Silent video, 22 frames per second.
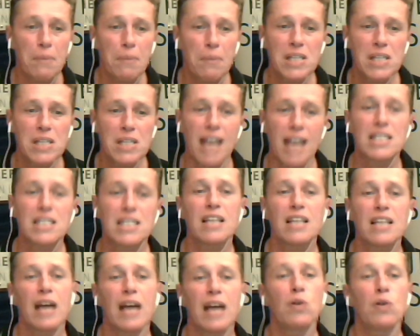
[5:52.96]
besides
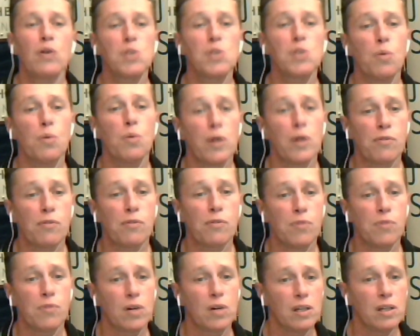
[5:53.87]
that, I also
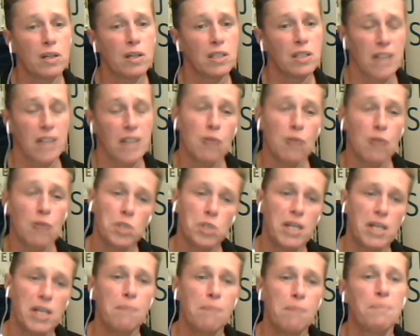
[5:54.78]
work for the
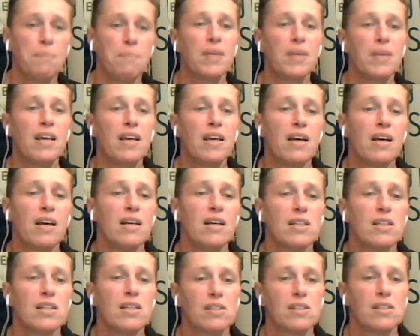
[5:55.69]
township,
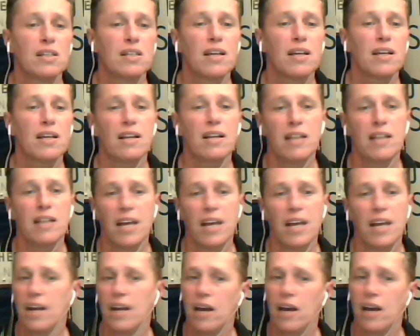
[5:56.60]
and
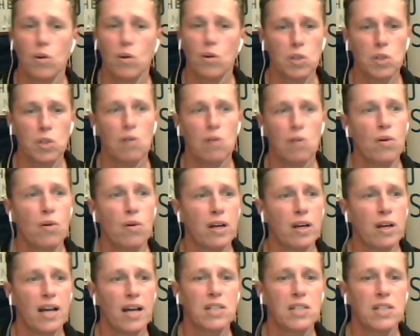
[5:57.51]
then I also
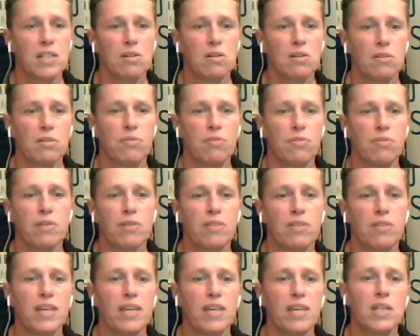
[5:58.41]
organize a lot of
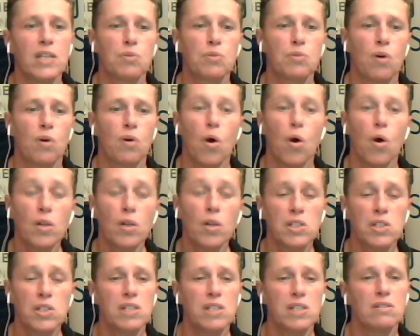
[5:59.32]
things for
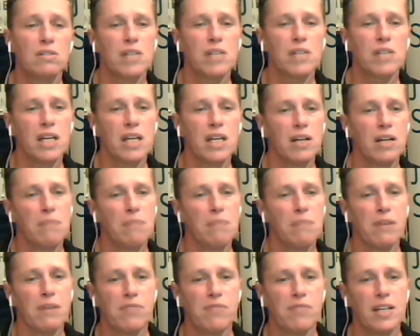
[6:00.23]
all the children here in
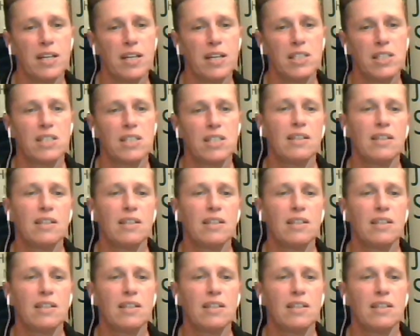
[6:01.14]
my village.